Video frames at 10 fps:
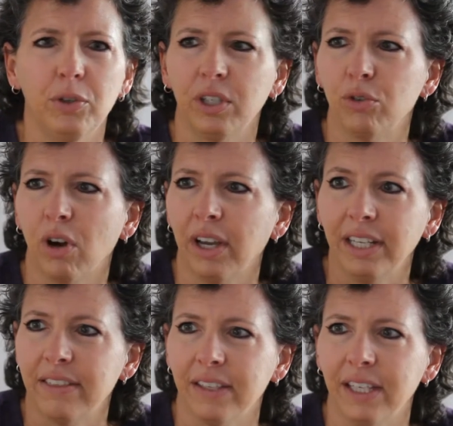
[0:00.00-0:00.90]
He can draw
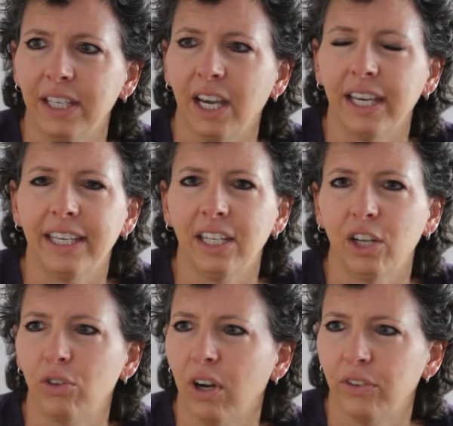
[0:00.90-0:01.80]
anything. I
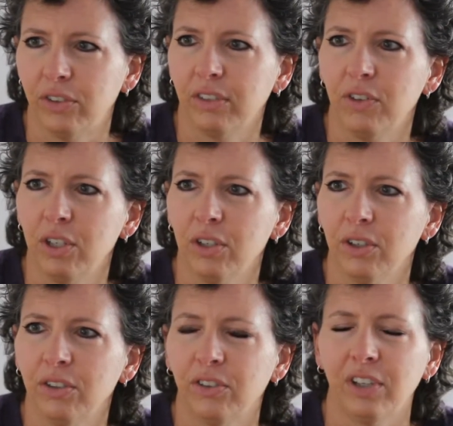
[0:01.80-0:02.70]
cannot draw a stick
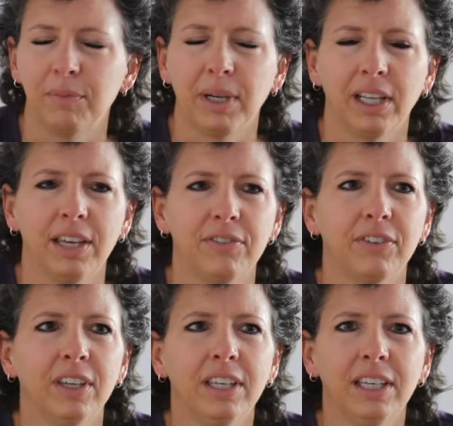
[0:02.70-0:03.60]
figure to save my
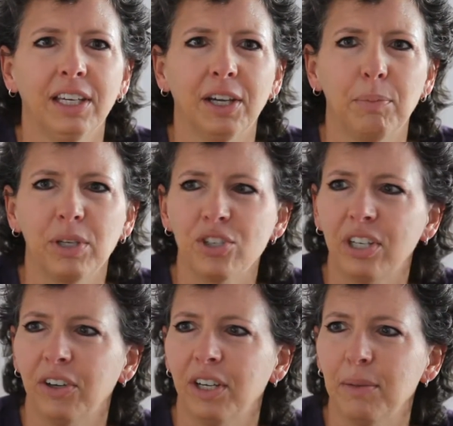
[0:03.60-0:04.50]
life.
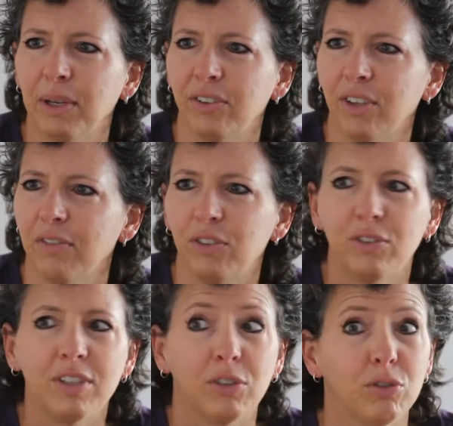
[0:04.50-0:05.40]
Pictionary, my stuff
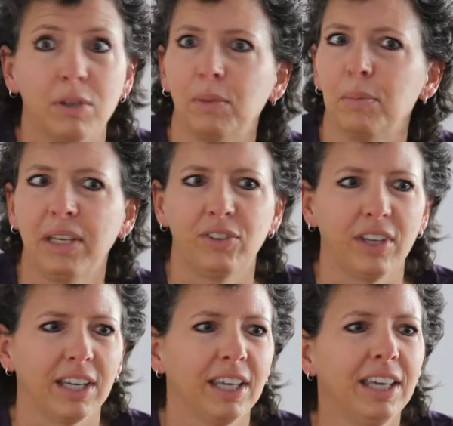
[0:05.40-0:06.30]
is extremely
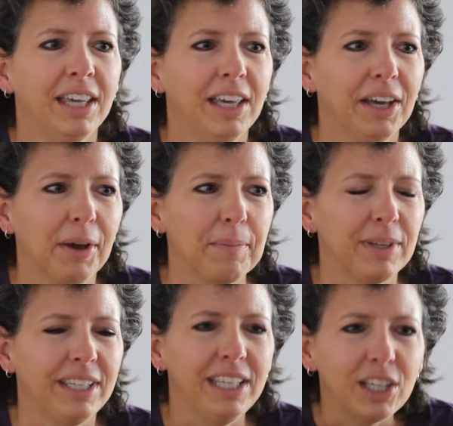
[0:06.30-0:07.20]
basic,
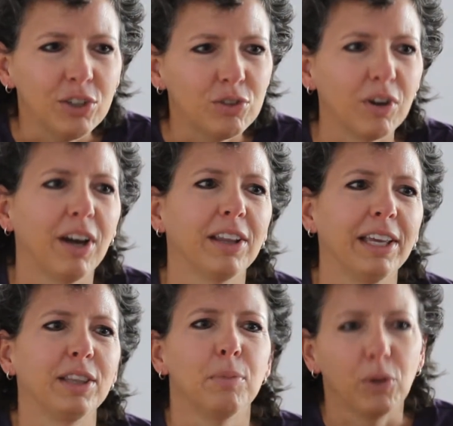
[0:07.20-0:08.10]
but he can draw
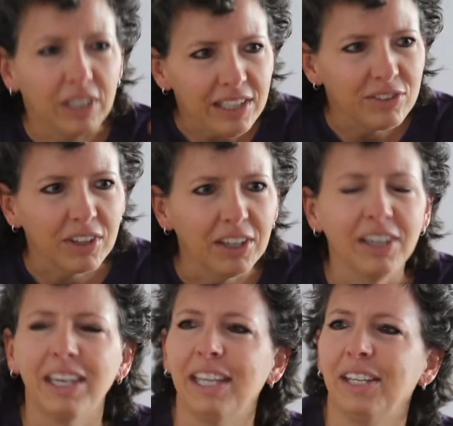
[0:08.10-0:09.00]
like the Mona Lisa,
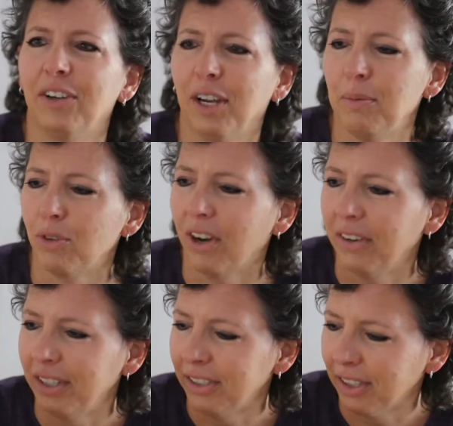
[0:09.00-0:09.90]
and here I am
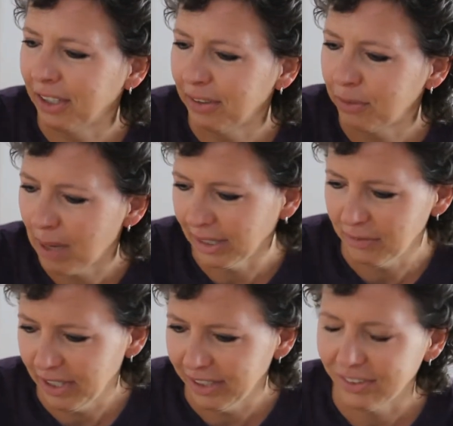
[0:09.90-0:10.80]
drawing a smiley
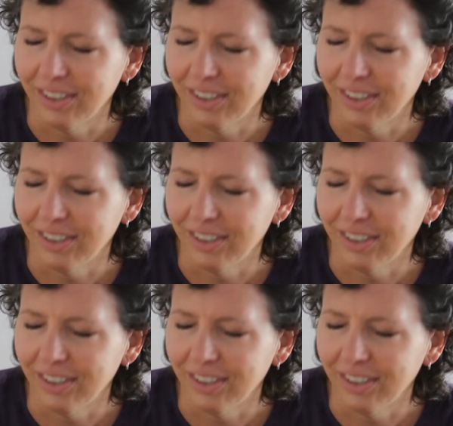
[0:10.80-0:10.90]
face.